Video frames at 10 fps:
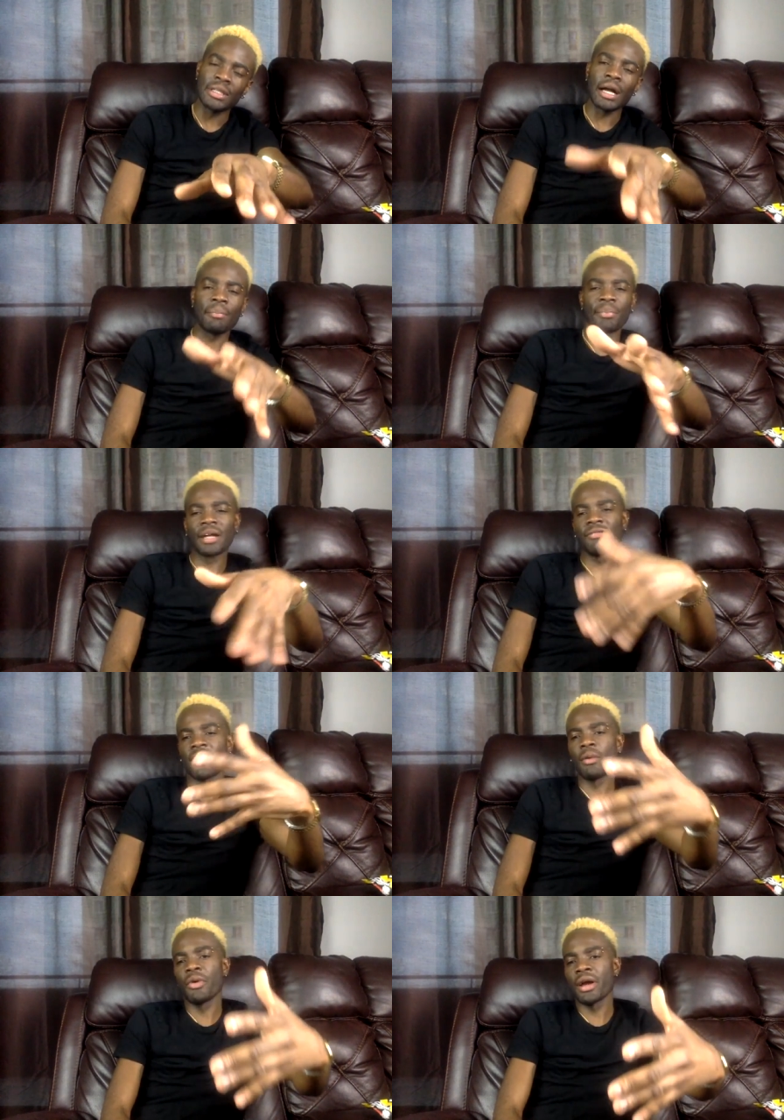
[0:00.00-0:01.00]
a
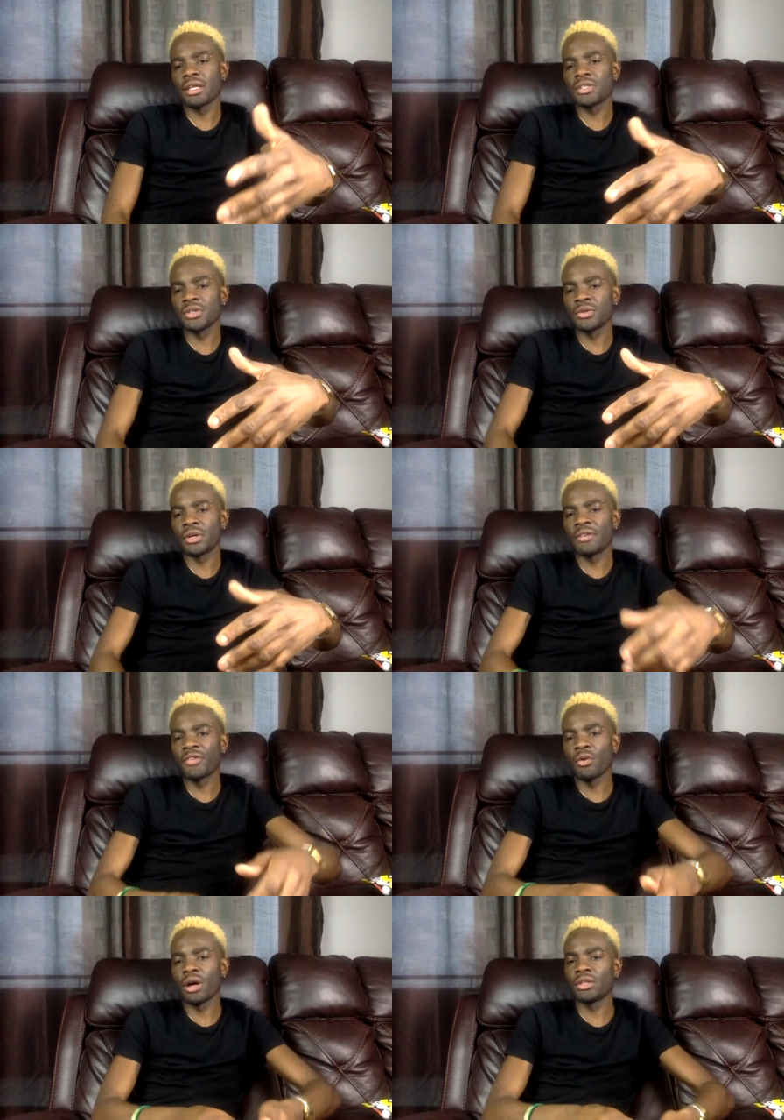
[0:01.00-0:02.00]
platform whereas you, if
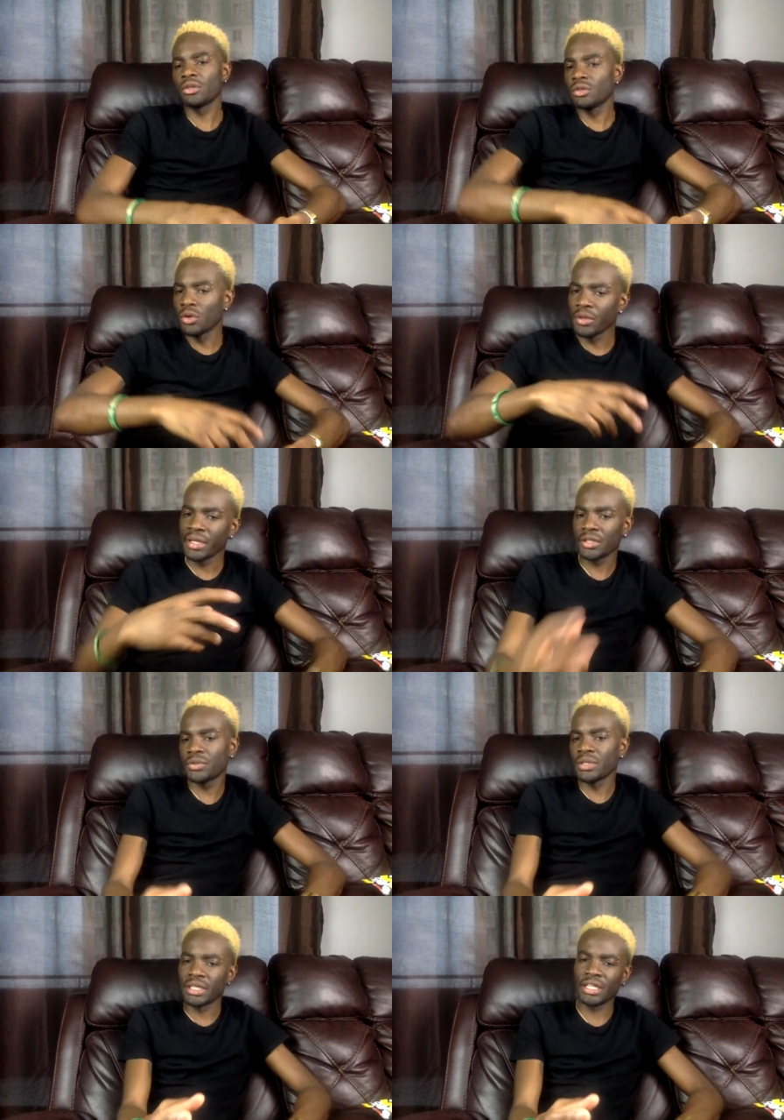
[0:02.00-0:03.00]
you want to donate
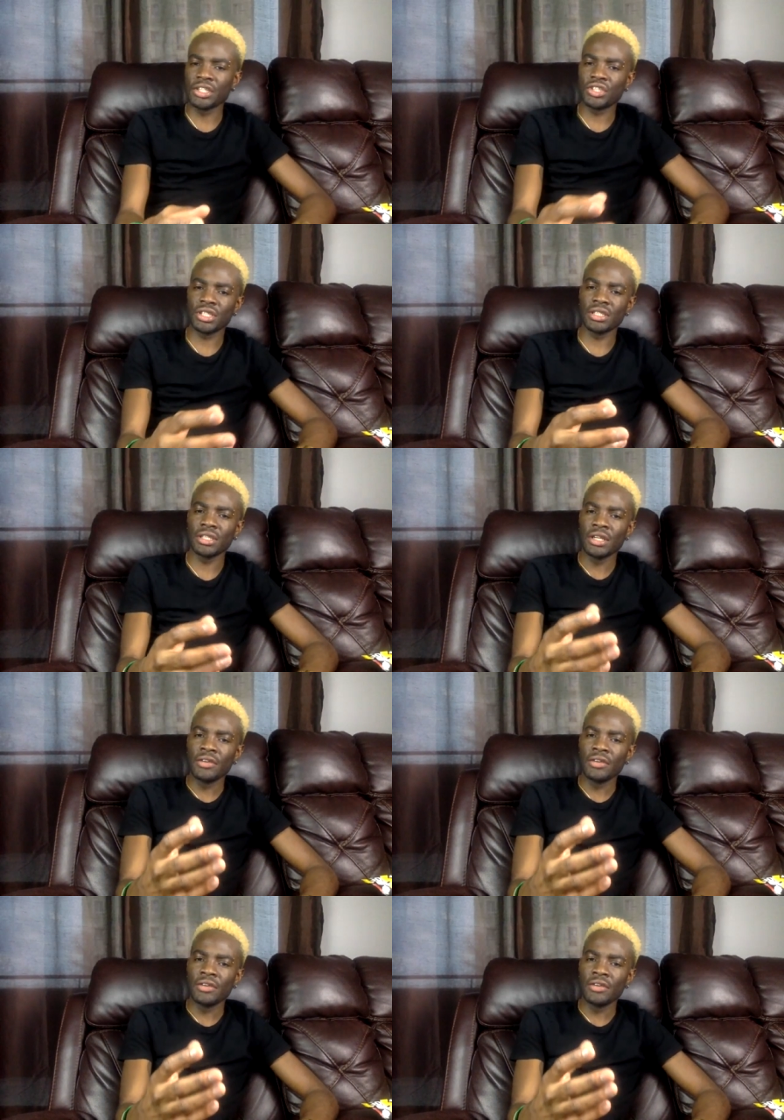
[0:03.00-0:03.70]
to the kitchen,